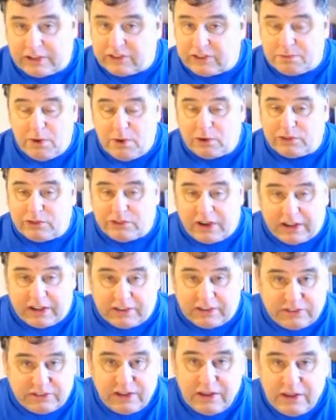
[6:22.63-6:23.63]

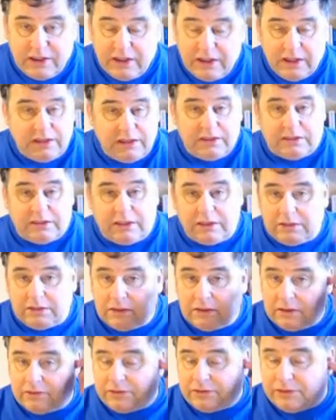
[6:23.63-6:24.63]
milkshakes in
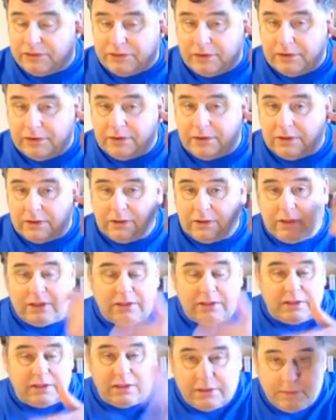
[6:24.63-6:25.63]

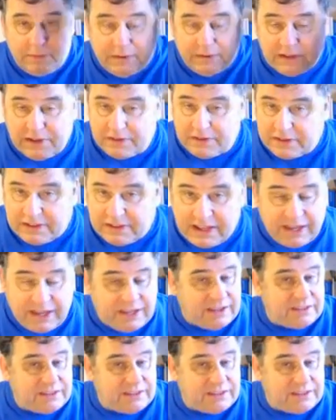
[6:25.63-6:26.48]
the middle of the day.